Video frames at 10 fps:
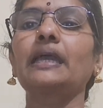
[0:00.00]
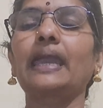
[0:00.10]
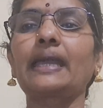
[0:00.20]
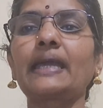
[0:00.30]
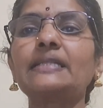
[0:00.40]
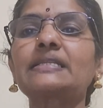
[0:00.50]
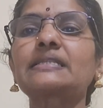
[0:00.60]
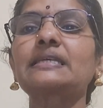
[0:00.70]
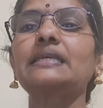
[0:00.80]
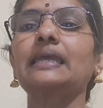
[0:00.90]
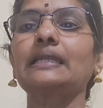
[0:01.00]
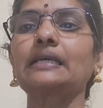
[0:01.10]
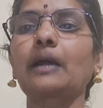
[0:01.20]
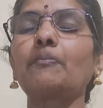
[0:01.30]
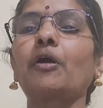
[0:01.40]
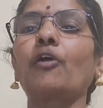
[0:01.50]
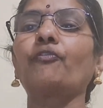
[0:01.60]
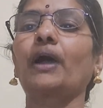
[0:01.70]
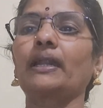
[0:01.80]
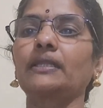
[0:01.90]
against the income
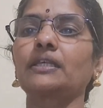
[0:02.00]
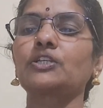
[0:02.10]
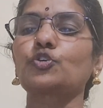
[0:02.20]
of another